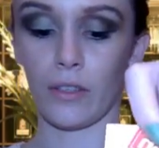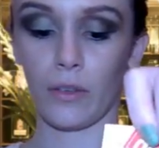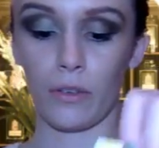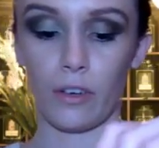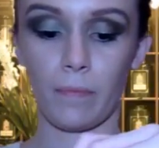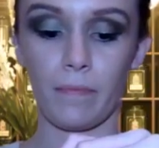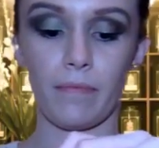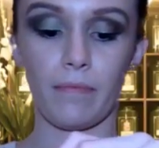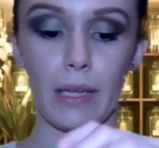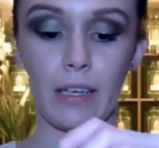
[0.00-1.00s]
so sure,
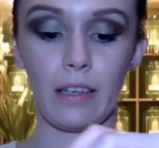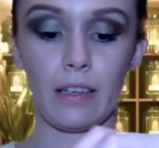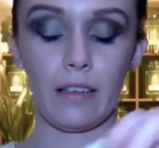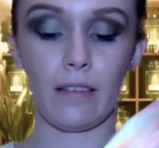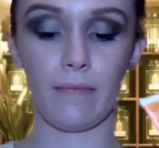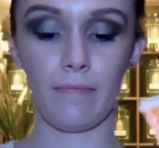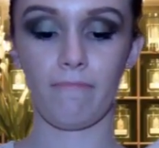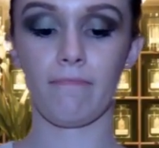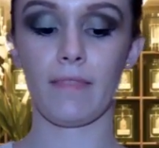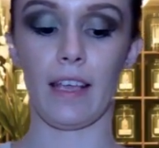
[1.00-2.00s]
but
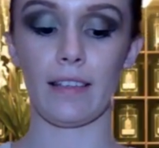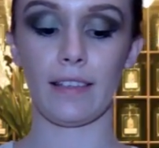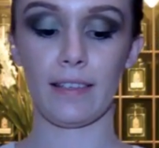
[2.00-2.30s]
yes.